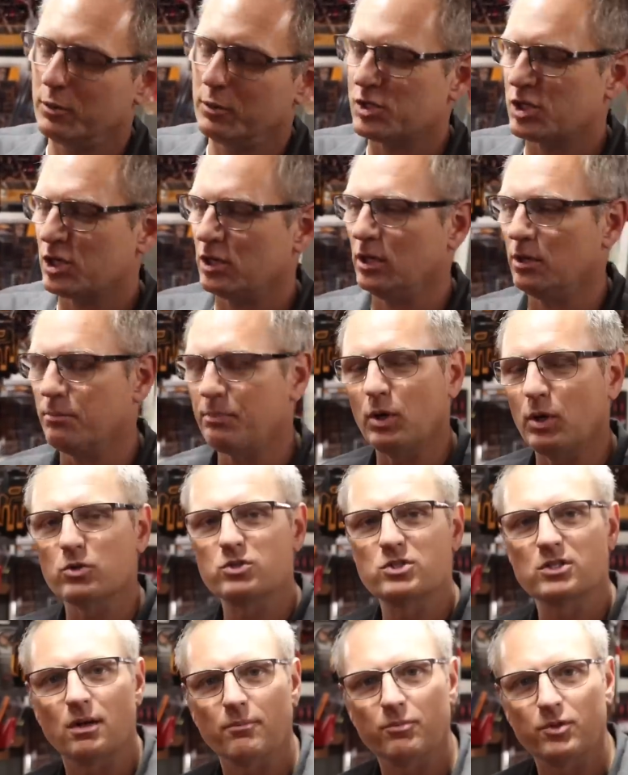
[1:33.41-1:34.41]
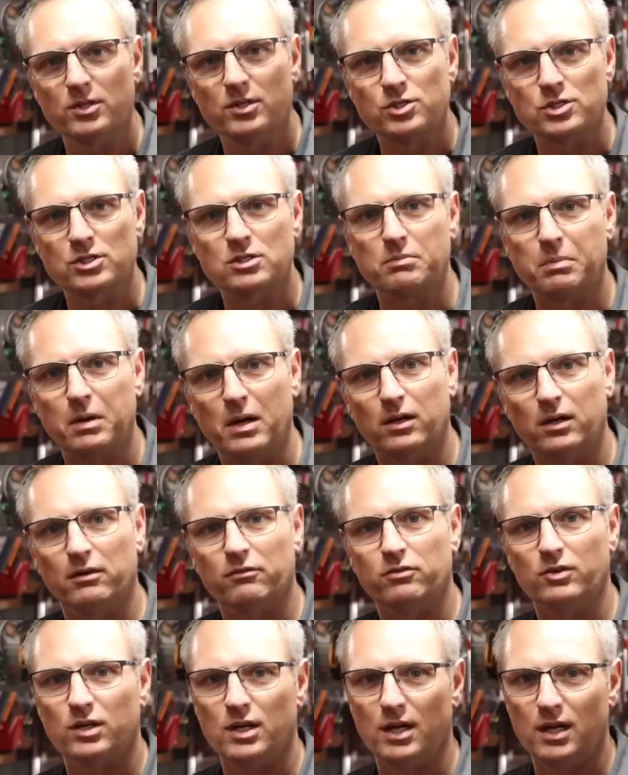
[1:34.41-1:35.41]
We generally post something just about
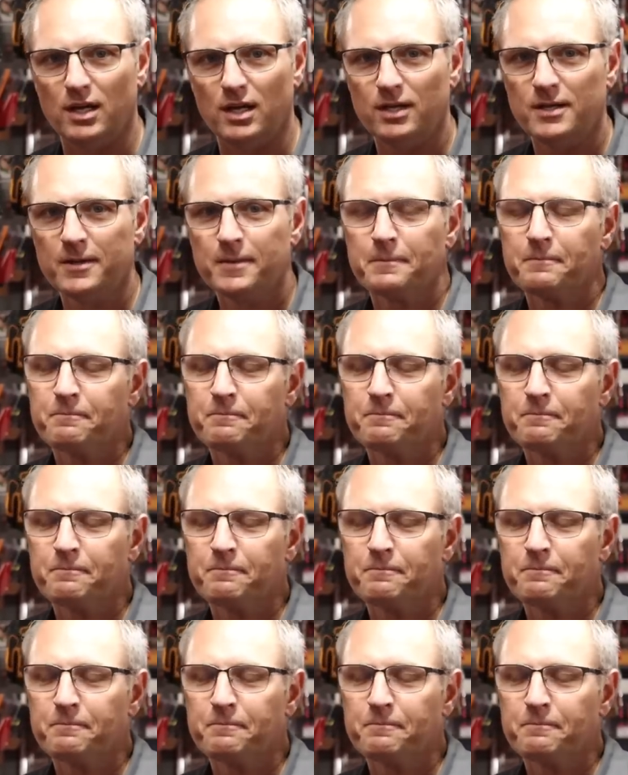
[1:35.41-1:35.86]
every day